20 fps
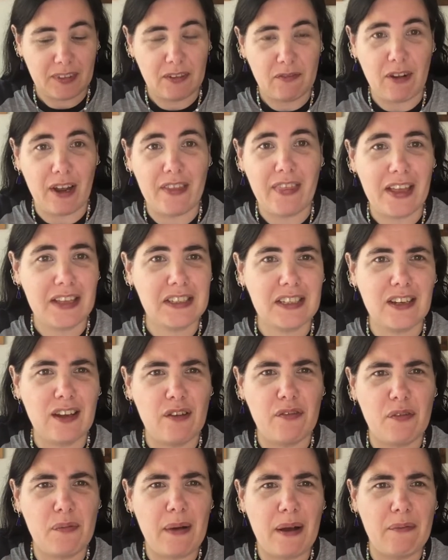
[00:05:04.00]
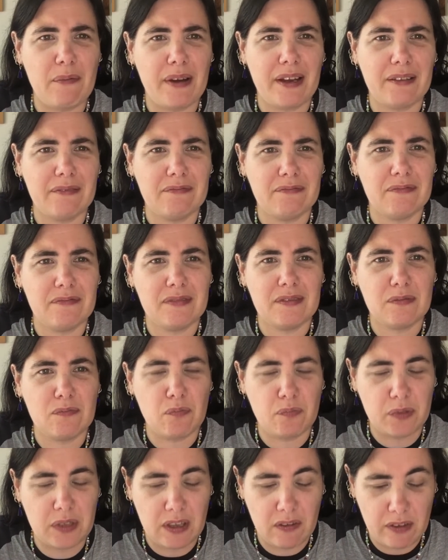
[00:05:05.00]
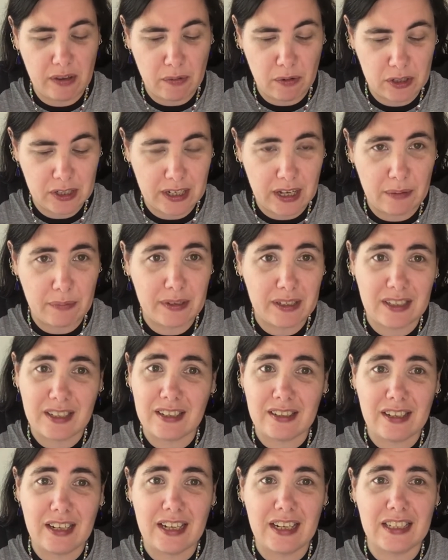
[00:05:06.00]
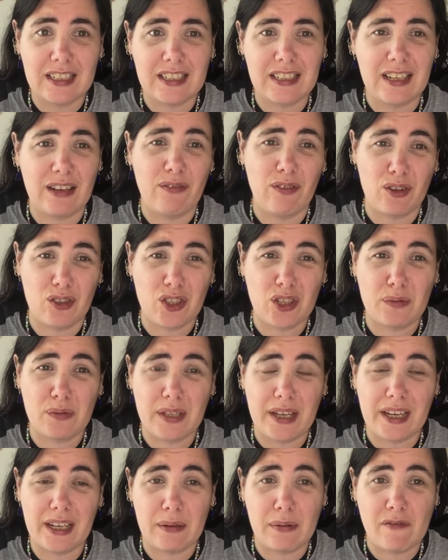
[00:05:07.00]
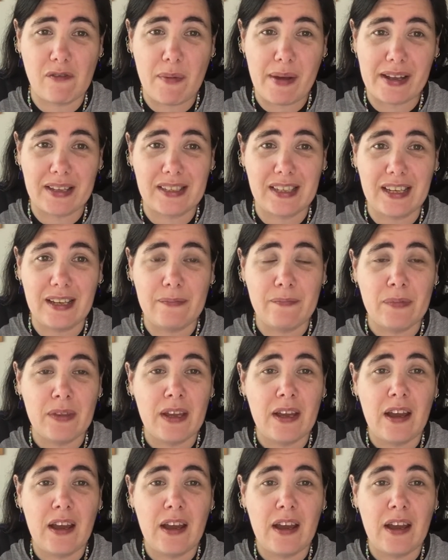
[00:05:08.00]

Right, that's enough about my TV watching habits. Needless to say, Flosstube's taken a bit of a backseat.